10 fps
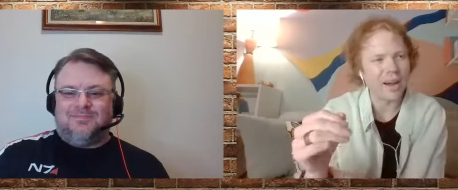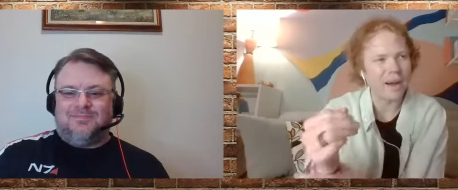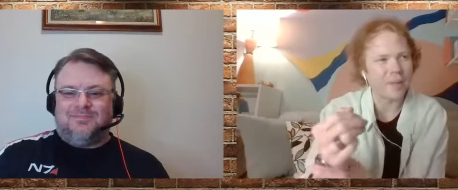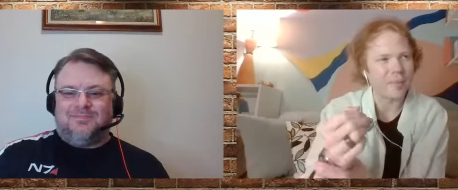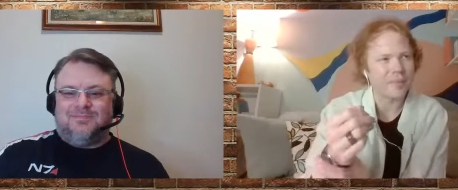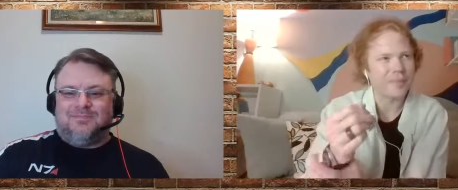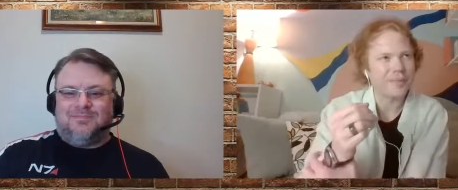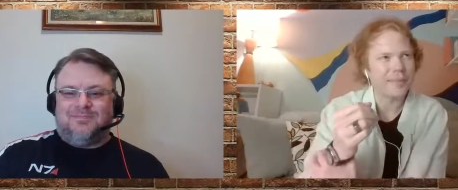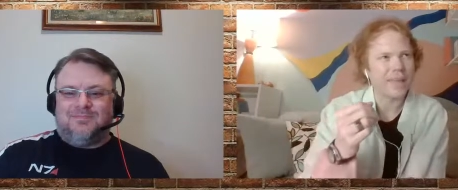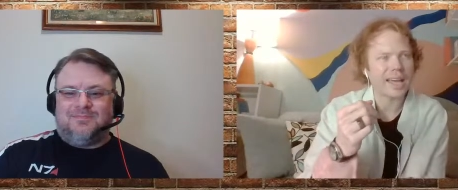Speaker 1: Um,
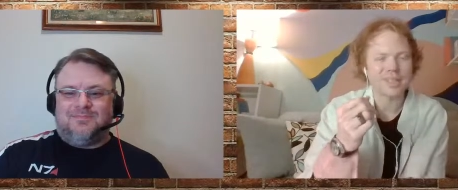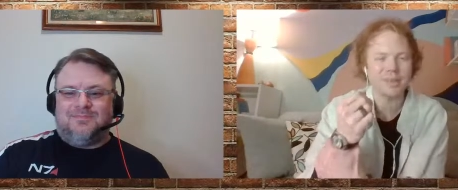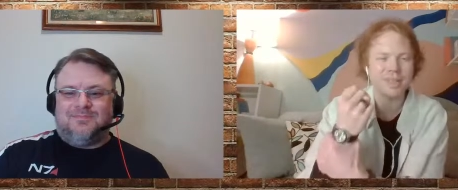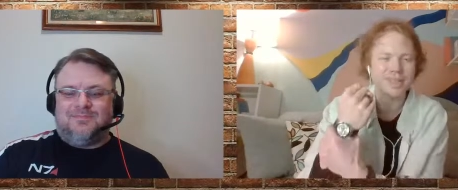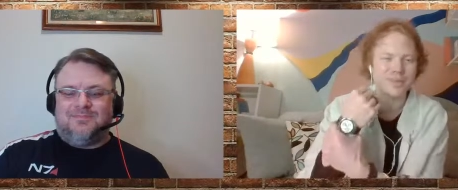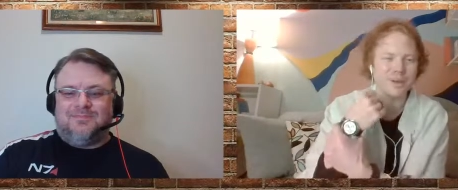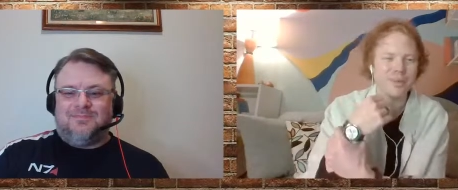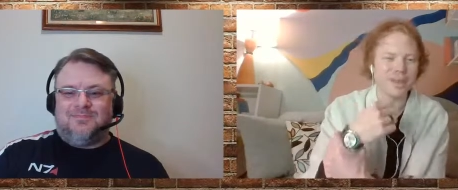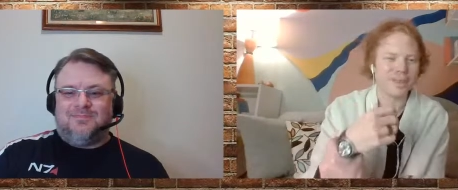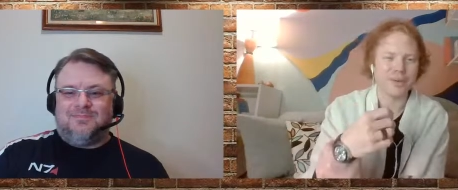that to me is where you
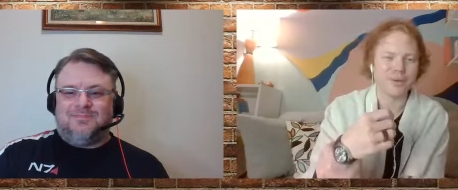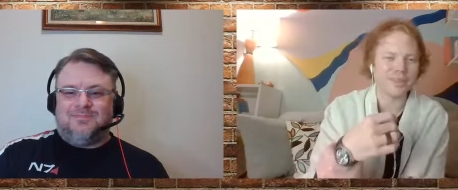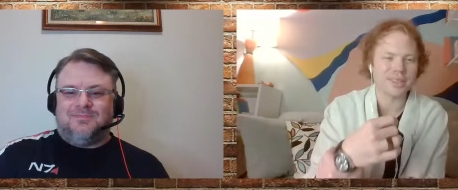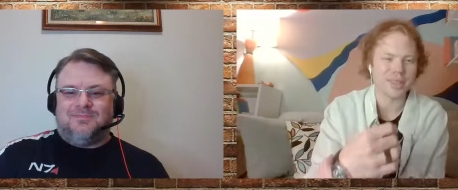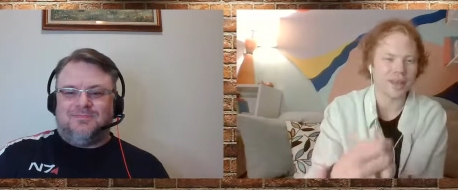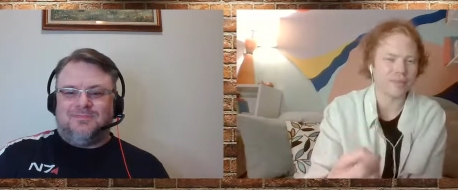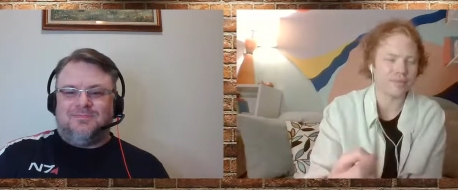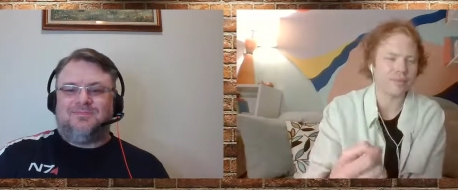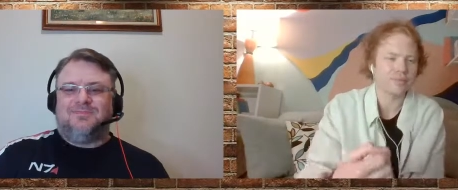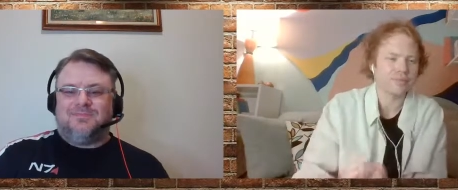make the coolest
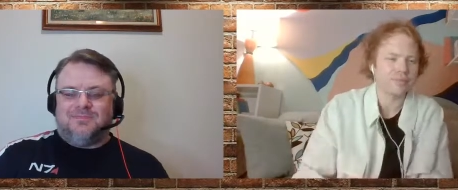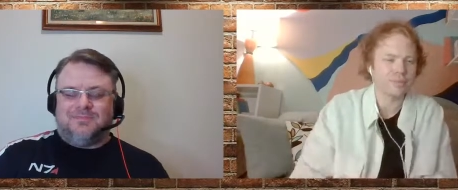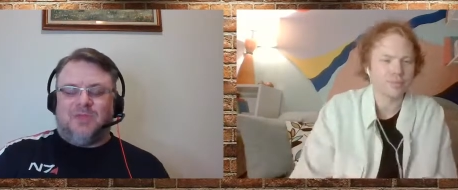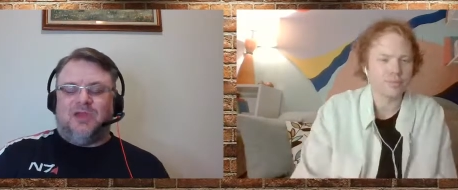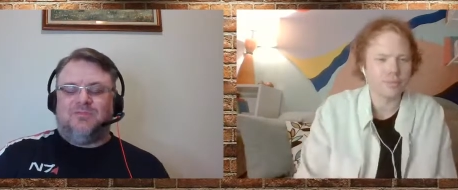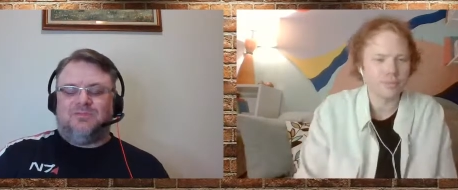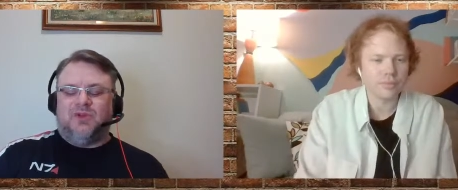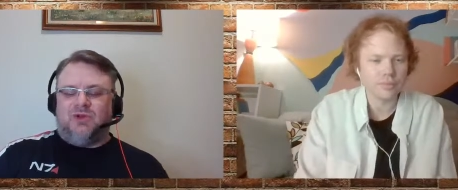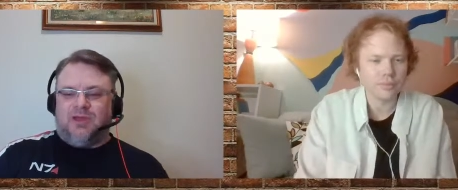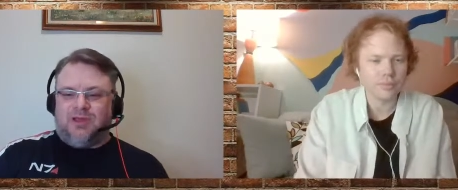stuff.
Speaker 2: Yeah,
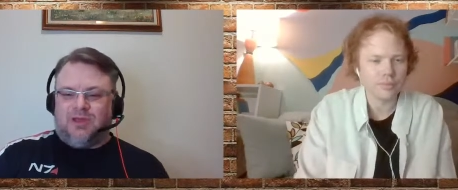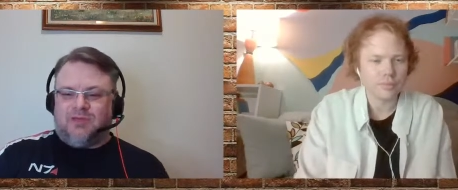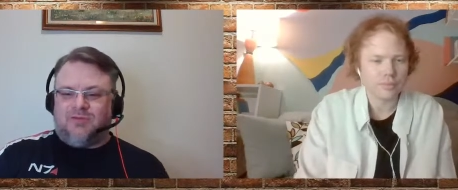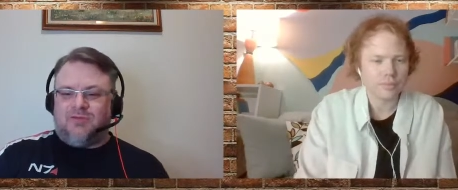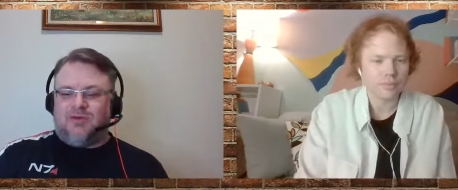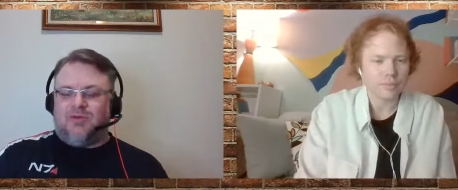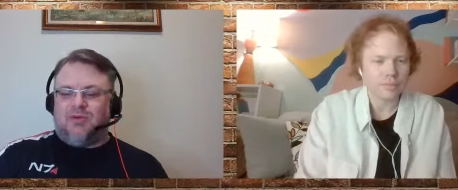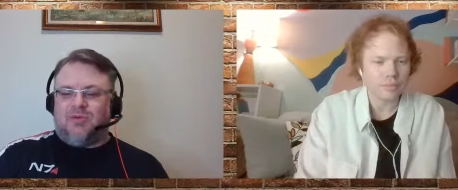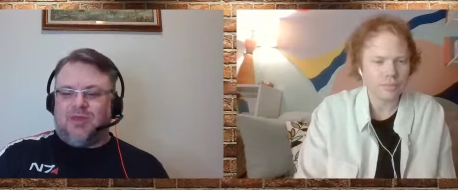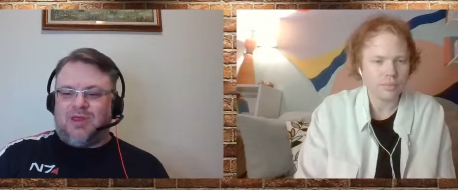no, I, I definitely
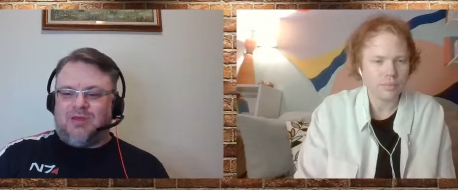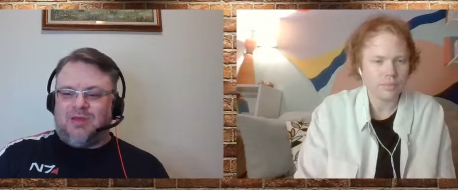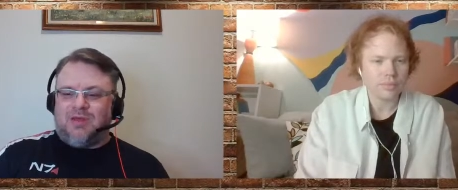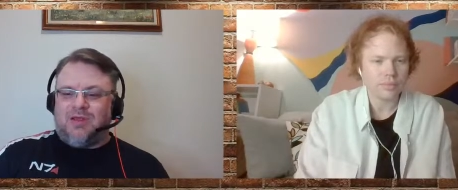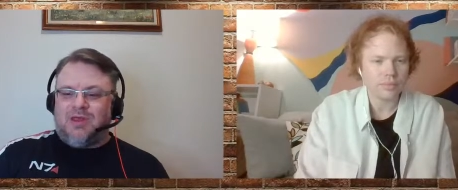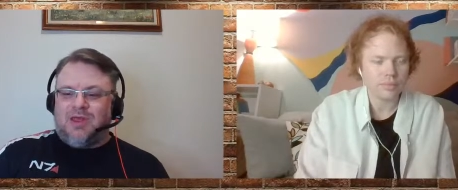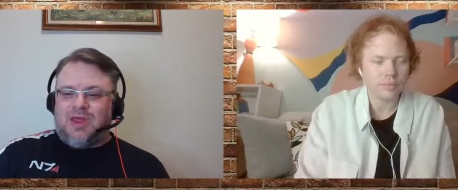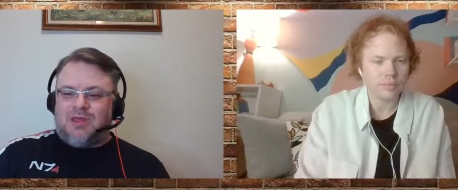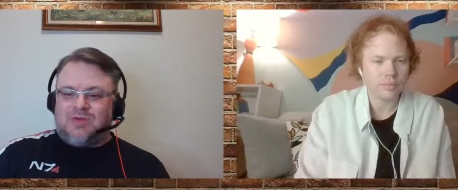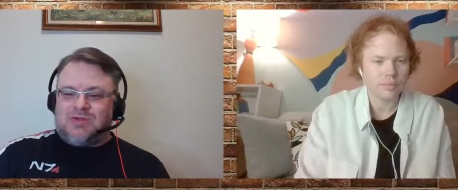agree with that.
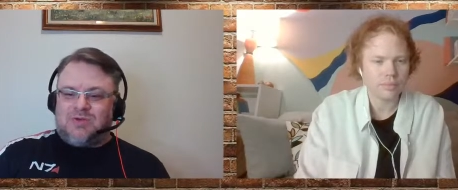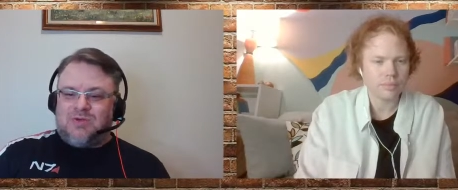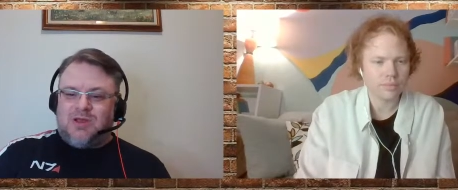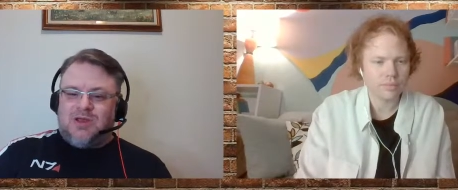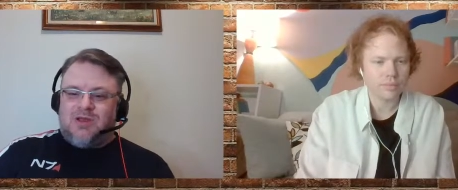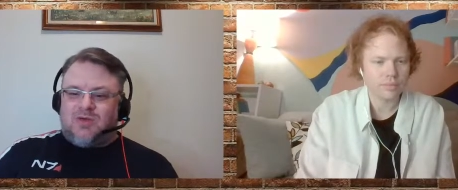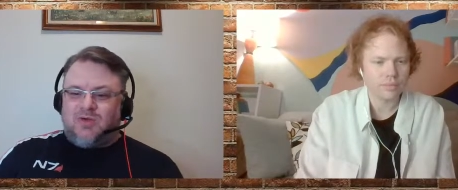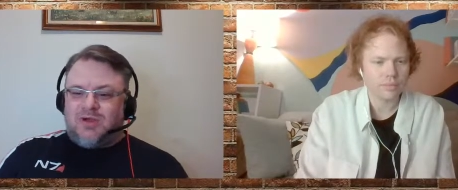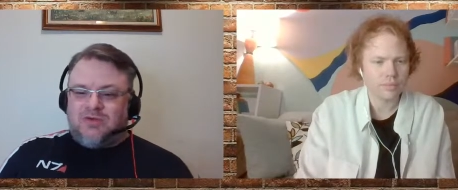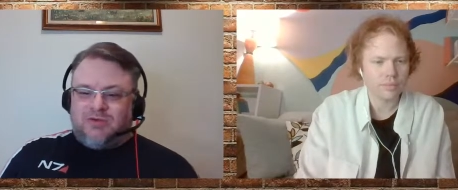And so,
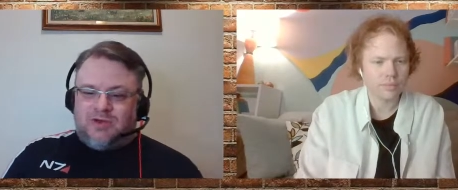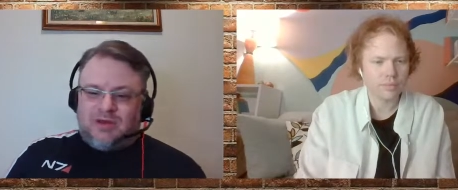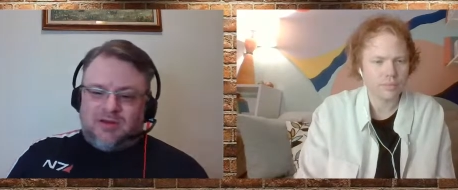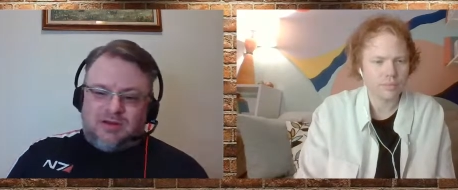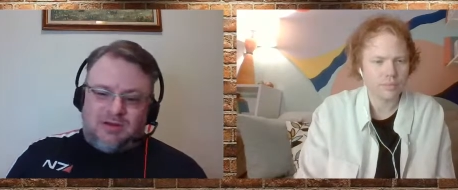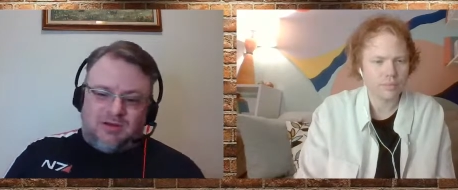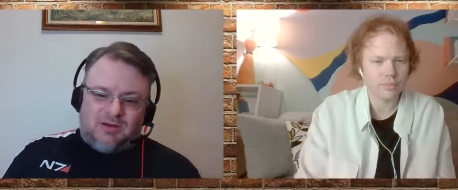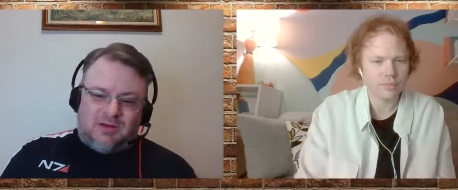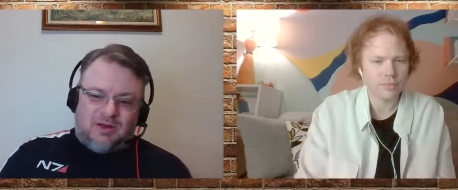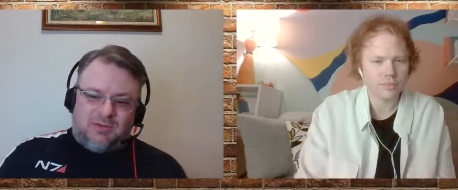according to uh,
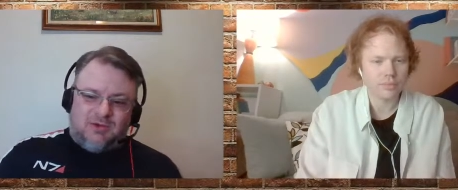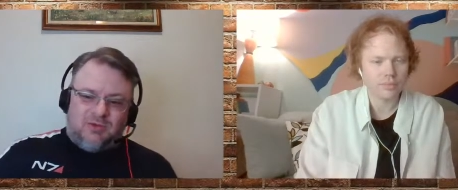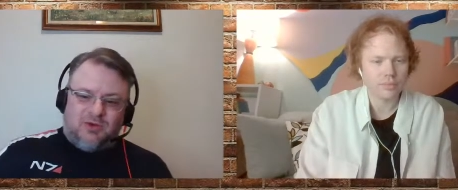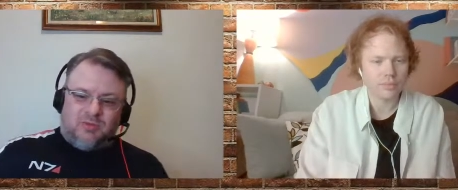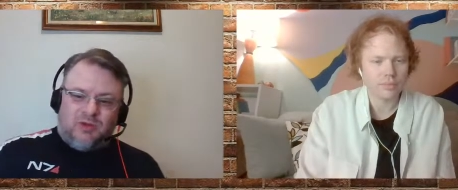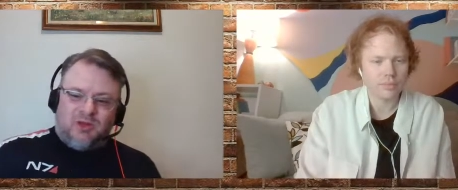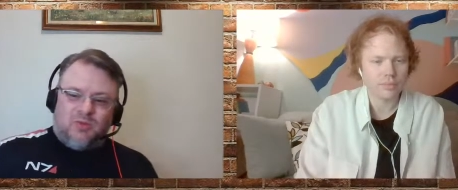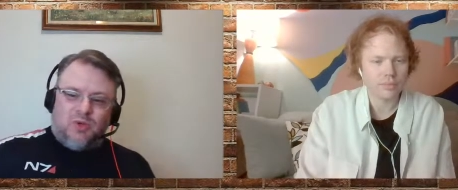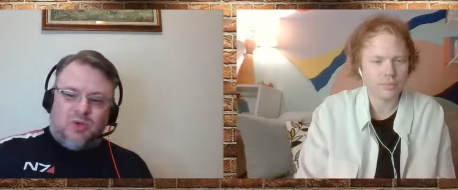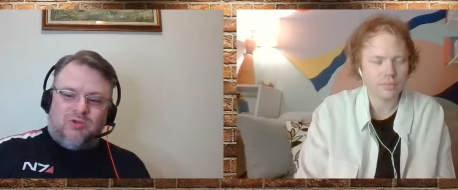Deadline.com, you're you're
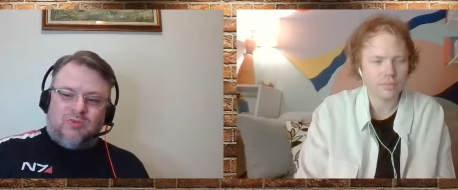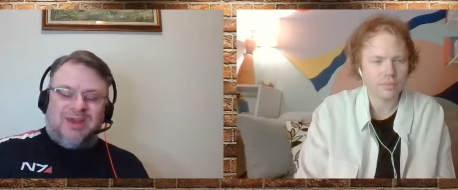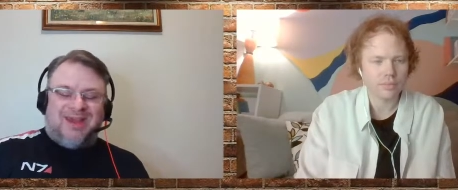playing the role of